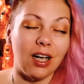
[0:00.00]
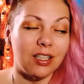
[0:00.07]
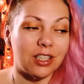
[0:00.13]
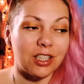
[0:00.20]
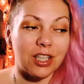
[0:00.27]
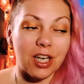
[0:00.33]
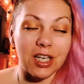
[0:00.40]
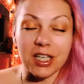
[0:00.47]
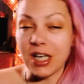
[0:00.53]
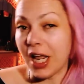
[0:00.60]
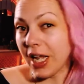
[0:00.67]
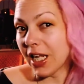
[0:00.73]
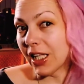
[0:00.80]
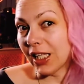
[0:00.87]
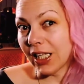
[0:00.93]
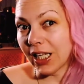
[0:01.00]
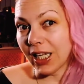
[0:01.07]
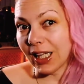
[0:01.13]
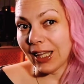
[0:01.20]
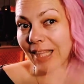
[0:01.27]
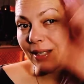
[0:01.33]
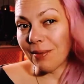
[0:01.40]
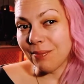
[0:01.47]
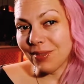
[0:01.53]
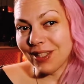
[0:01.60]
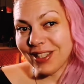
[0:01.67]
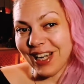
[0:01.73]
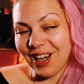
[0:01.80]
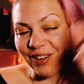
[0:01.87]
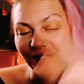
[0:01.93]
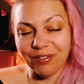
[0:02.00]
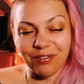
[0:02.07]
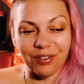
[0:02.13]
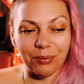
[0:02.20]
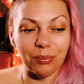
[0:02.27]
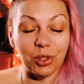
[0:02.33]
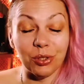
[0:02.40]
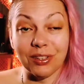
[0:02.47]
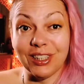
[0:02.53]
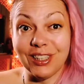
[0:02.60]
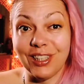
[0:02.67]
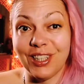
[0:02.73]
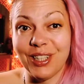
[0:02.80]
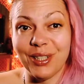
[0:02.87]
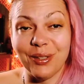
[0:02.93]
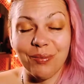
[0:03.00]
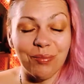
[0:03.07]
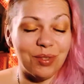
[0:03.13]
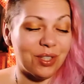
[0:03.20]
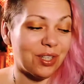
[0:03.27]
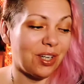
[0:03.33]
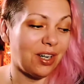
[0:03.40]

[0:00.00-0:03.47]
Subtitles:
just dangling limbs down from tree limbs.